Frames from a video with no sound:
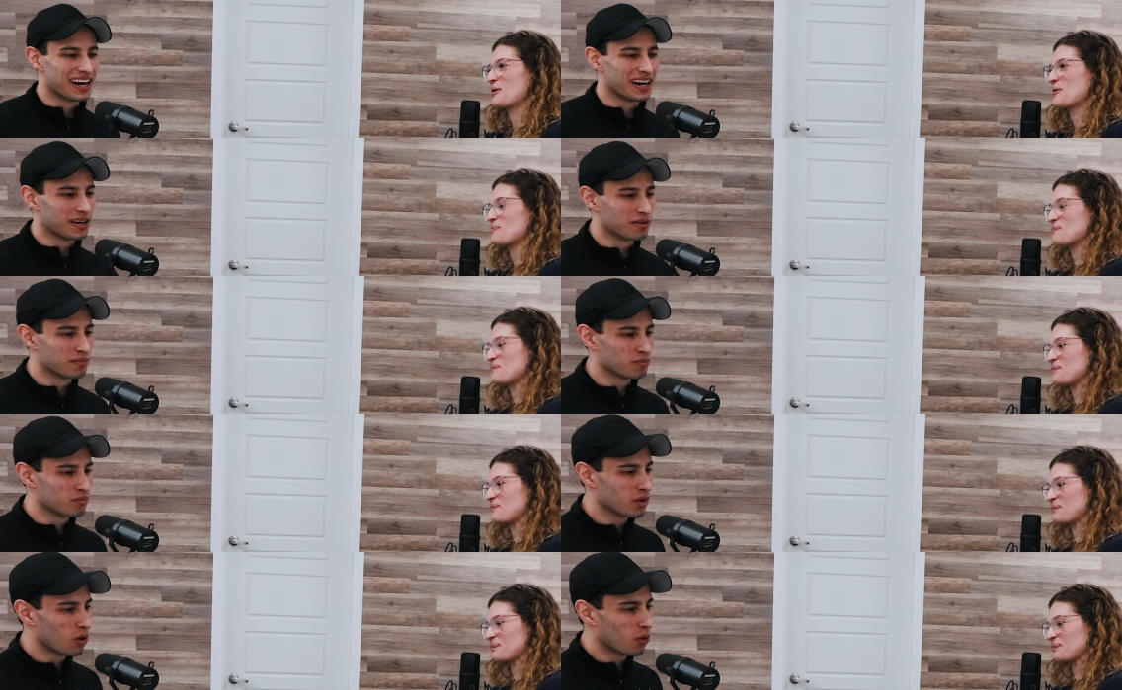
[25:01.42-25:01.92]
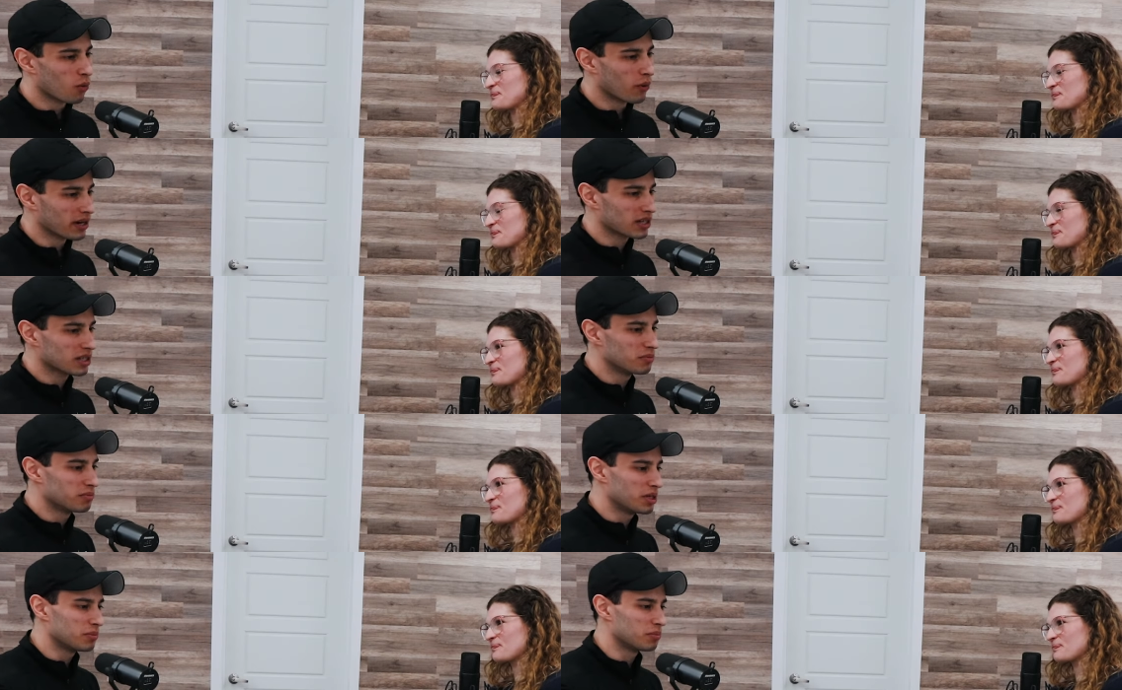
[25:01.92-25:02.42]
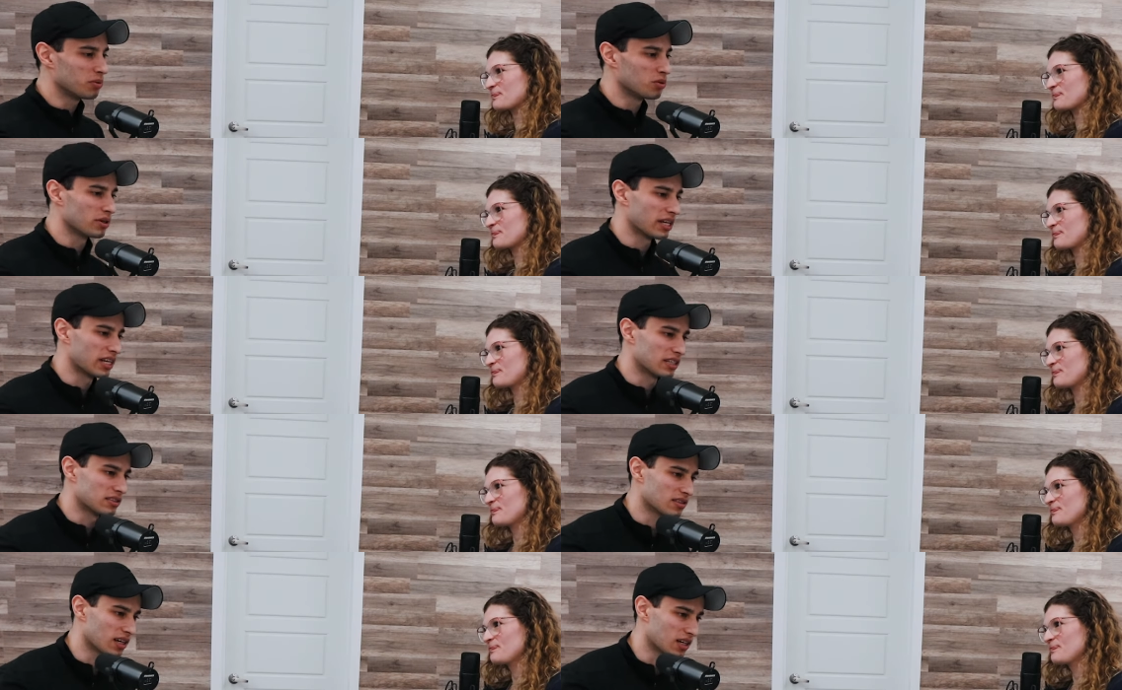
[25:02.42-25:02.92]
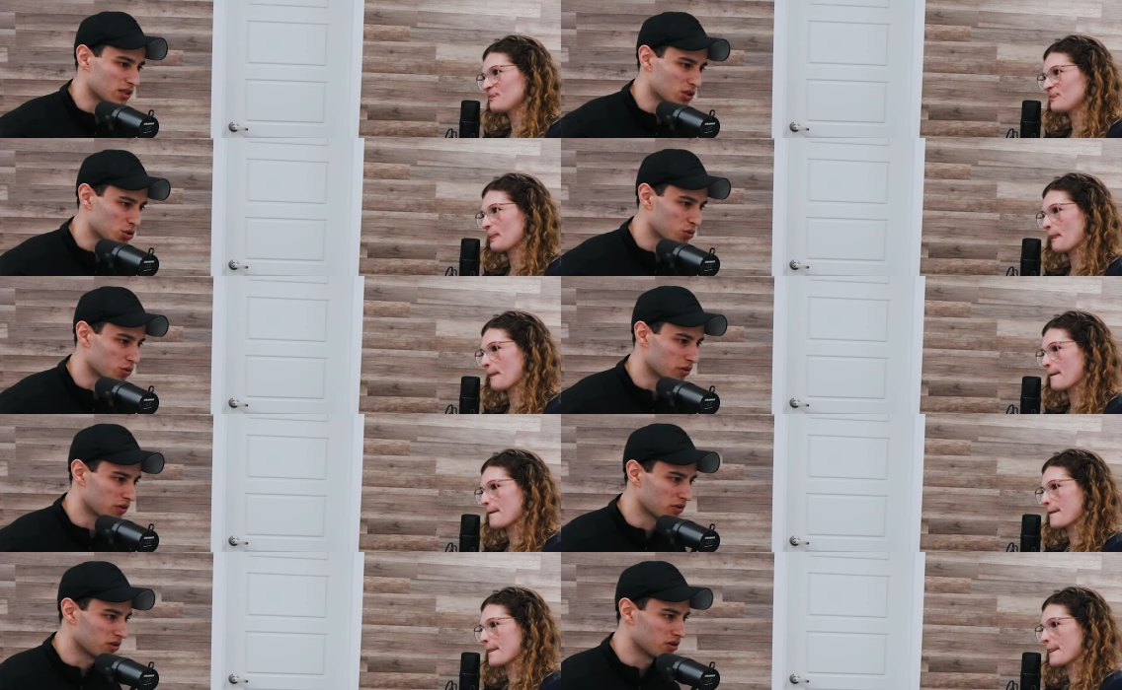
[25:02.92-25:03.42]
Speaker 1: um, where can people get in
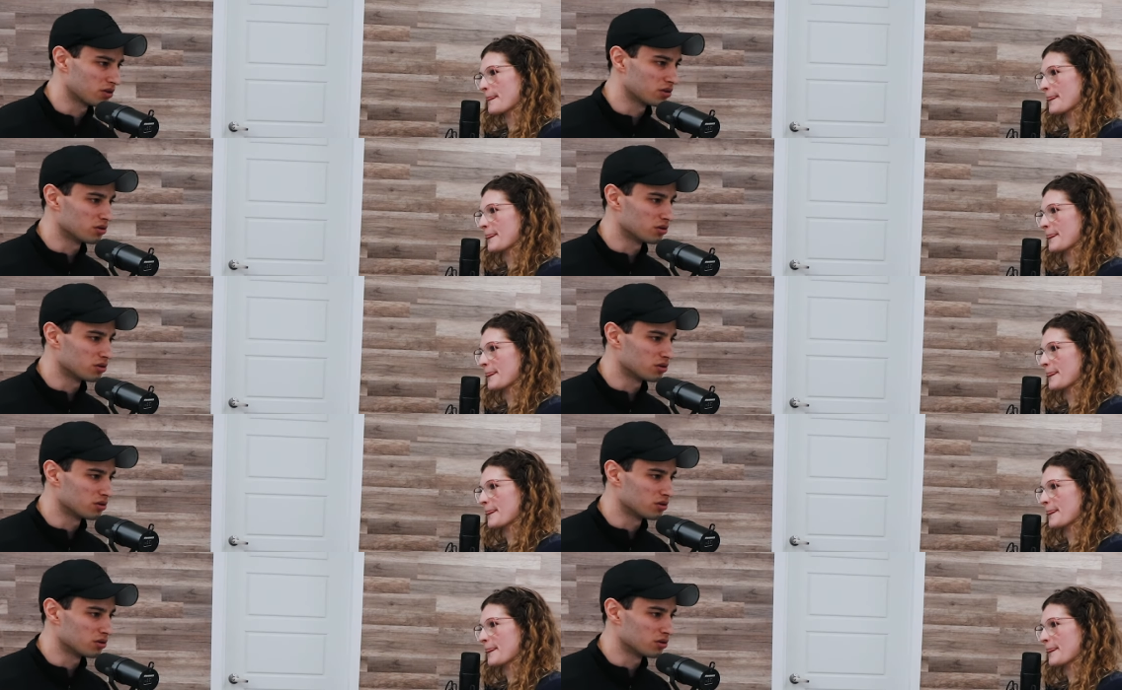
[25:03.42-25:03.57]
touch with